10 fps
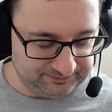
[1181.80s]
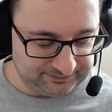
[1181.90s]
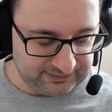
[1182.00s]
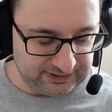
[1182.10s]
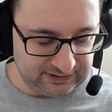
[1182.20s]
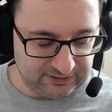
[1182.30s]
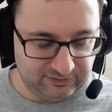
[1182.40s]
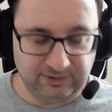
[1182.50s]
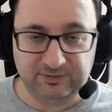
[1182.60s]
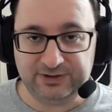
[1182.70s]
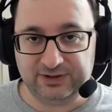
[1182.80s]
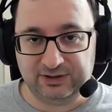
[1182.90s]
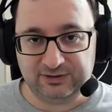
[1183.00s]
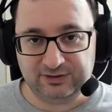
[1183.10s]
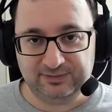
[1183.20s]
and Room
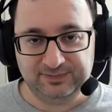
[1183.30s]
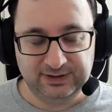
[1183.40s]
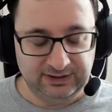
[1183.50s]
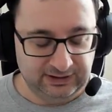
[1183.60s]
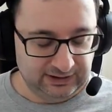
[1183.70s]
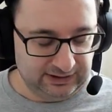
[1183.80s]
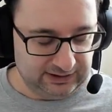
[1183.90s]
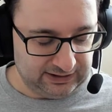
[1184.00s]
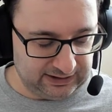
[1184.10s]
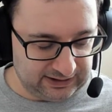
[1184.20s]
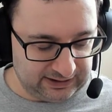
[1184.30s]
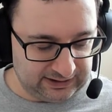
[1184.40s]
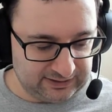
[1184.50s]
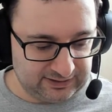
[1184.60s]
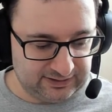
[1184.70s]
Research,
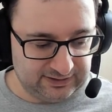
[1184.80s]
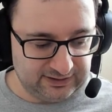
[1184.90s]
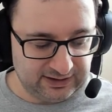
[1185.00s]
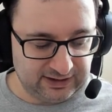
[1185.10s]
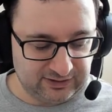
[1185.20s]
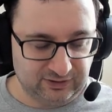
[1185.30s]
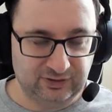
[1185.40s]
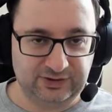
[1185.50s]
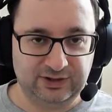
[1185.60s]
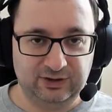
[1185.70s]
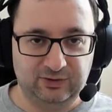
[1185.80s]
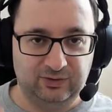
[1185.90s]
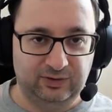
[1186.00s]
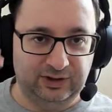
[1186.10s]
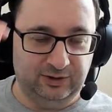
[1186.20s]
is there's also
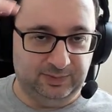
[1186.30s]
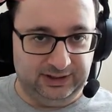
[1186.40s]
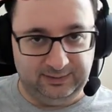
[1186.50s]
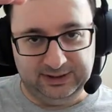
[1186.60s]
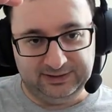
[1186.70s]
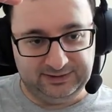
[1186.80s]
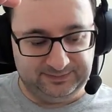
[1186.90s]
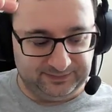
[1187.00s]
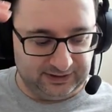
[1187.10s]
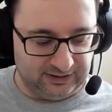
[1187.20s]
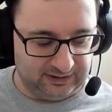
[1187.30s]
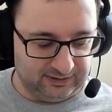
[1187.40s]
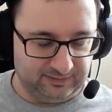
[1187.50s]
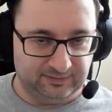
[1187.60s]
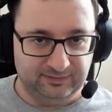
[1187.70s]
an upper limit.
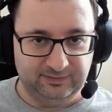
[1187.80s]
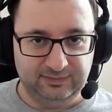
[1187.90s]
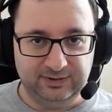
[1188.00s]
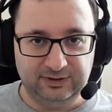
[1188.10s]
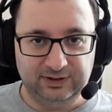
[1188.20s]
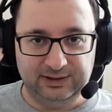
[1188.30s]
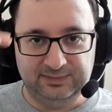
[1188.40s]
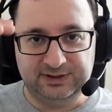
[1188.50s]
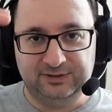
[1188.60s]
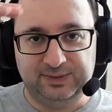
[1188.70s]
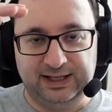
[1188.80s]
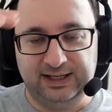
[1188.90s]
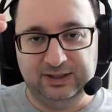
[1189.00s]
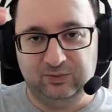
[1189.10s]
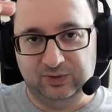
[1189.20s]
You're limited
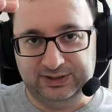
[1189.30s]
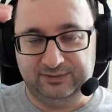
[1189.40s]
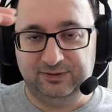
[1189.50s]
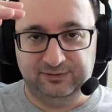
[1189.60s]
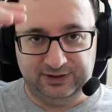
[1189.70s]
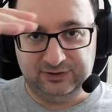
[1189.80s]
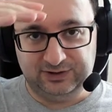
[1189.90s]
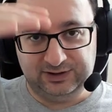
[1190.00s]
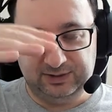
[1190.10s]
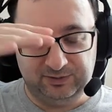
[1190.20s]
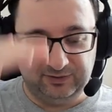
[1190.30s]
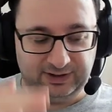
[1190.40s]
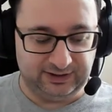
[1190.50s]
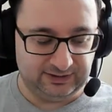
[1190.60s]
by whatever features they provide.